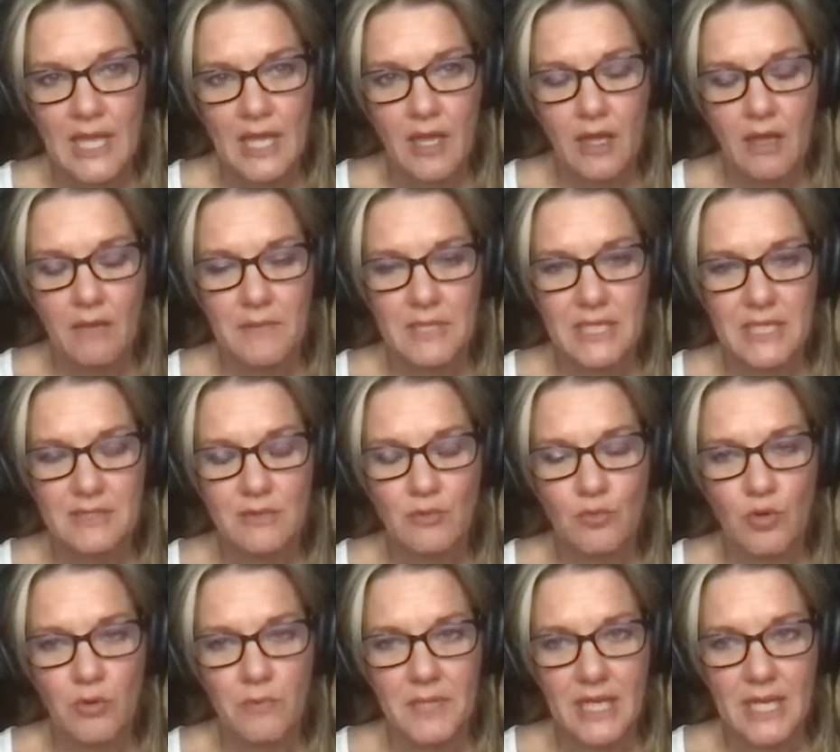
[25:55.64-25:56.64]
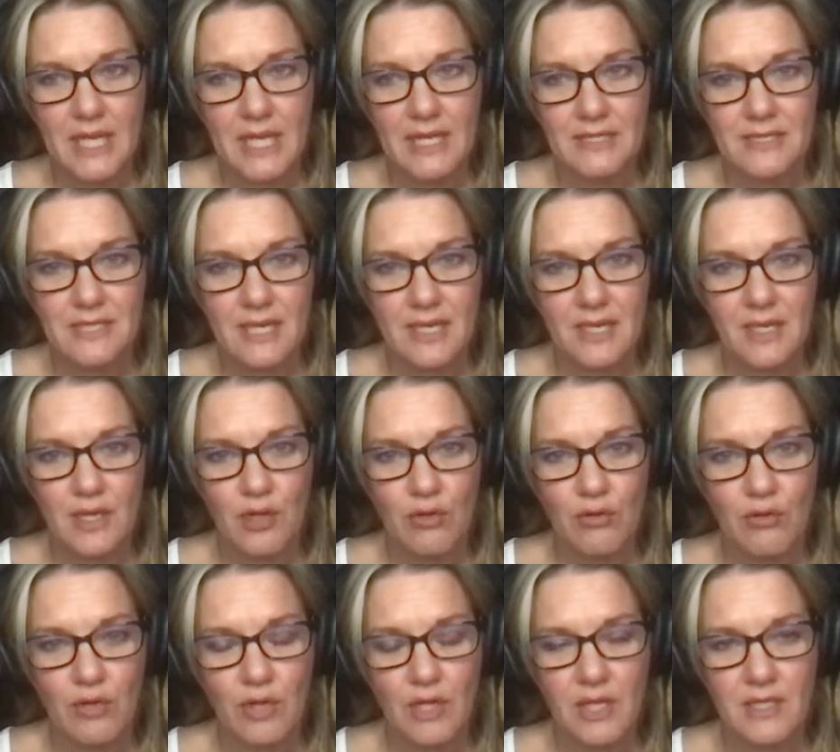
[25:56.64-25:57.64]
I mean, as a woman, I guess
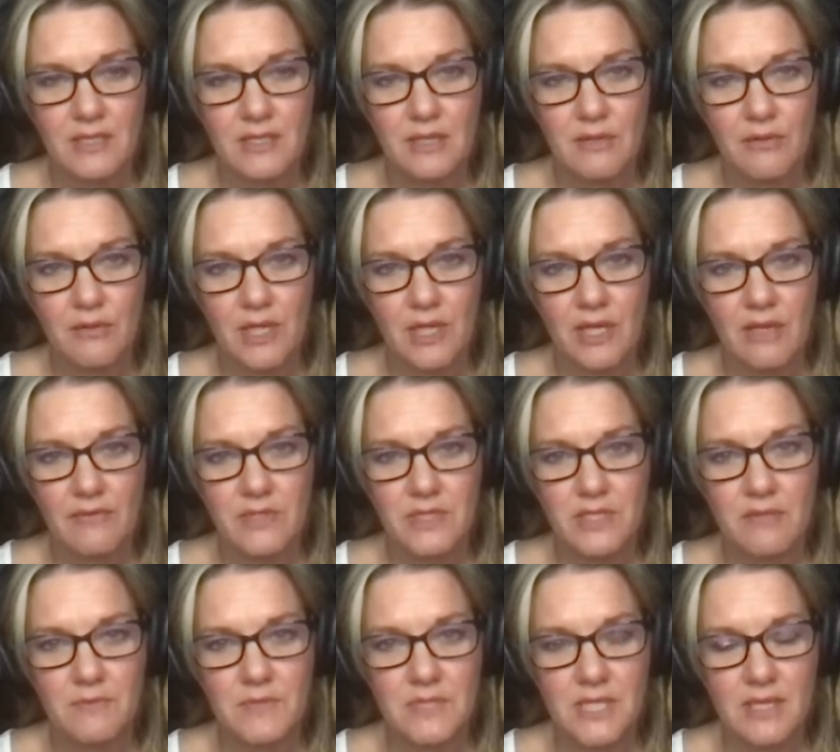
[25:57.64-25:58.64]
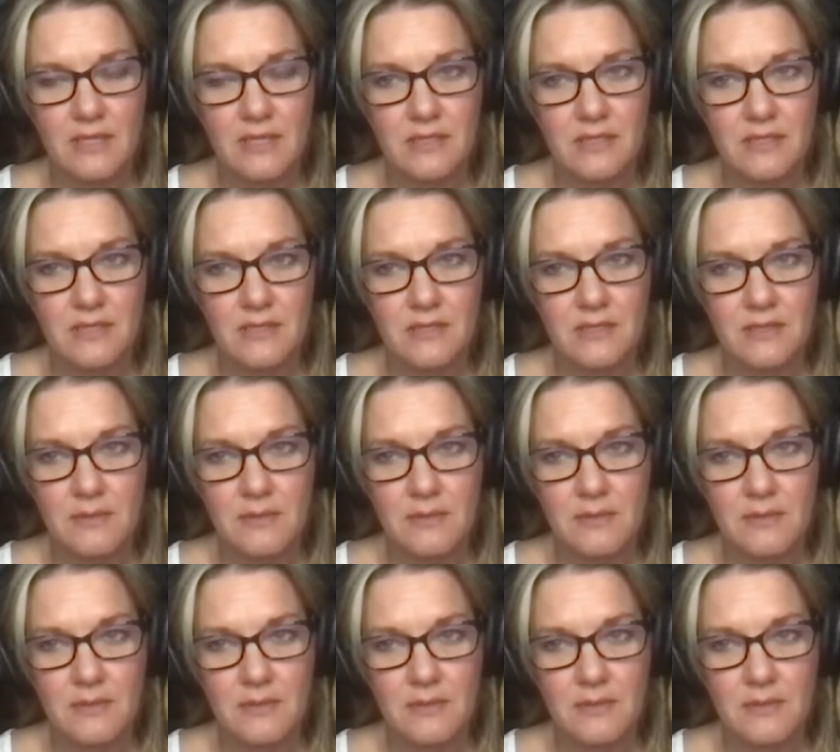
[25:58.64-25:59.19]
I would have some sense